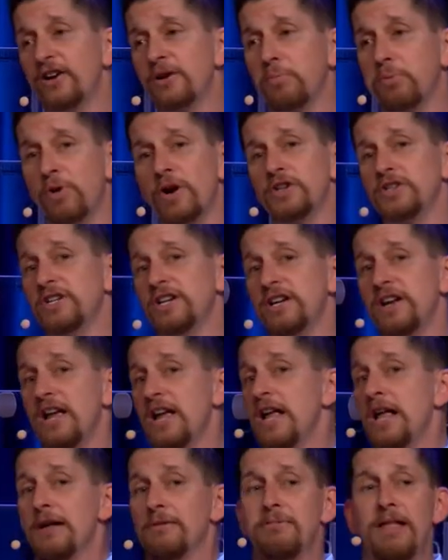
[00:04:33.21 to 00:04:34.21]
depression,
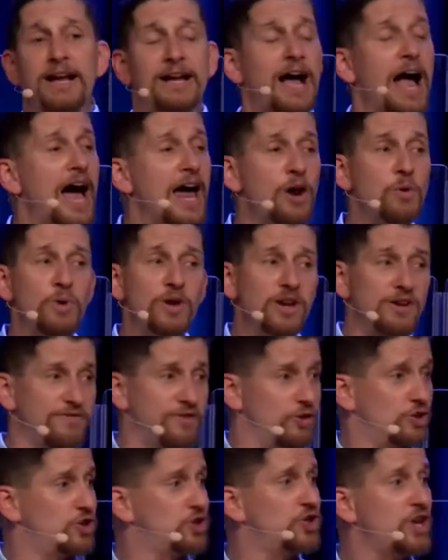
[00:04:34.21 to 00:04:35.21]
like I don't want you to
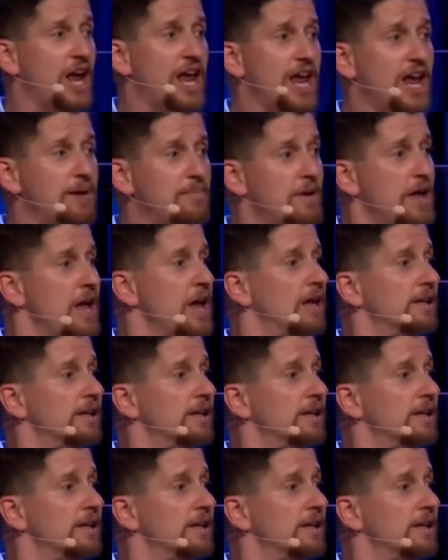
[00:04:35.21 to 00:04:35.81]
feel shame.